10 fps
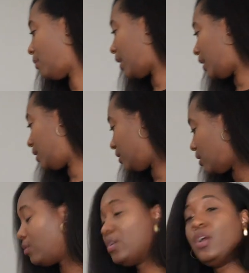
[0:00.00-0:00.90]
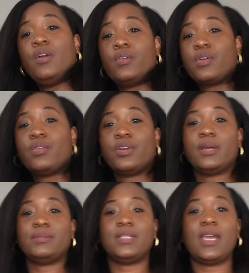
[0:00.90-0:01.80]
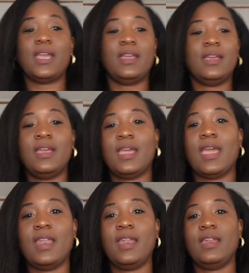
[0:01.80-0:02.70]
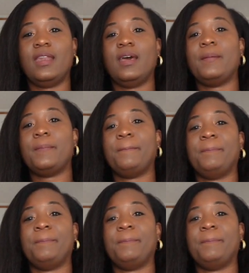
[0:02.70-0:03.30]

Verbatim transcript: Might get this on, record up today, edit it up,